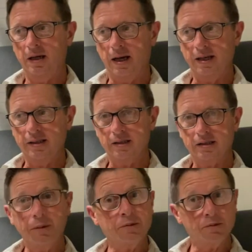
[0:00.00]
I
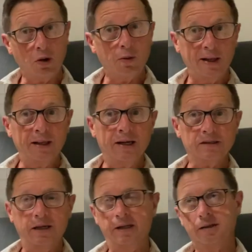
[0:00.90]
slept all right last
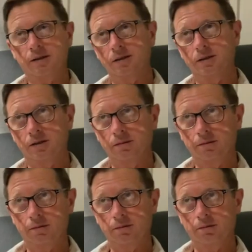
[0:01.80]
night,
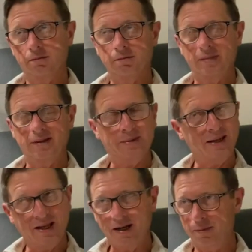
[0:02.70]
um, but
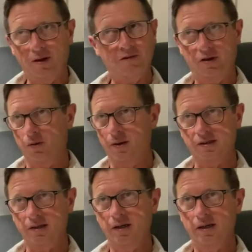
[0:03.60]
again, I'm not feeling
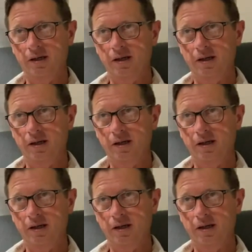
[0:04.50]
rested.